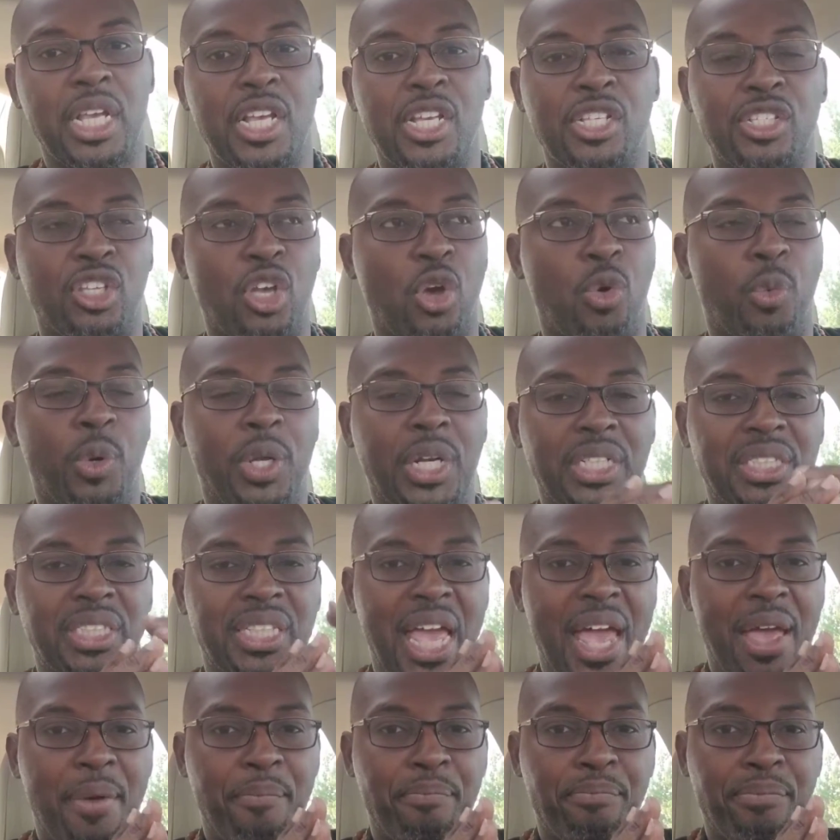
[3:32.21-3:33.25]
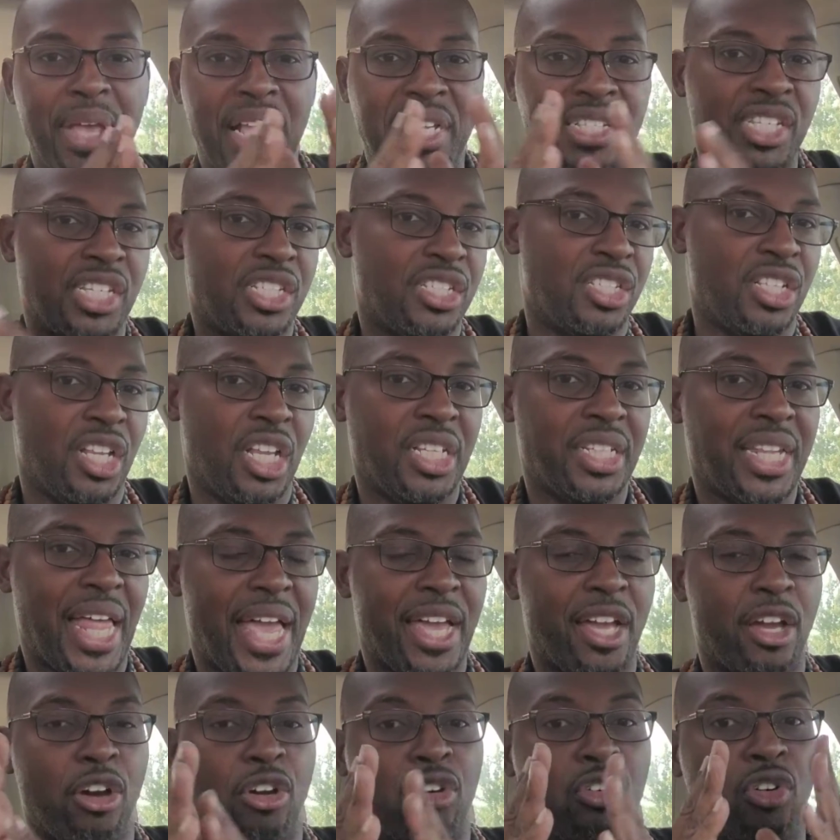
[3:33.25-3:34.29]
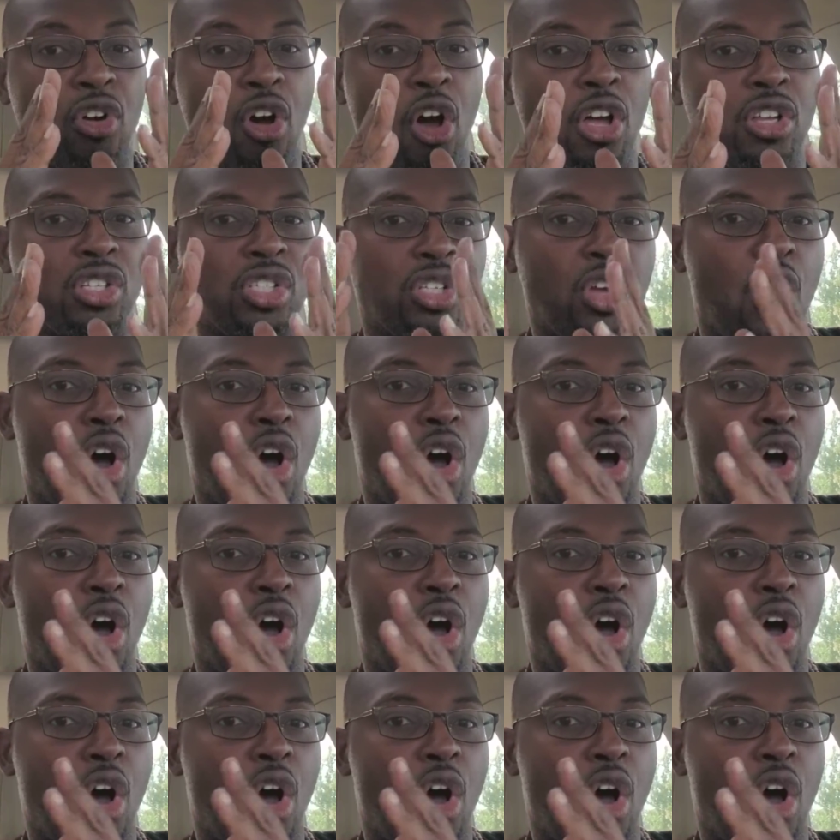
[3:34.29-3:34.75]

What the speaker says: So what does that message look like across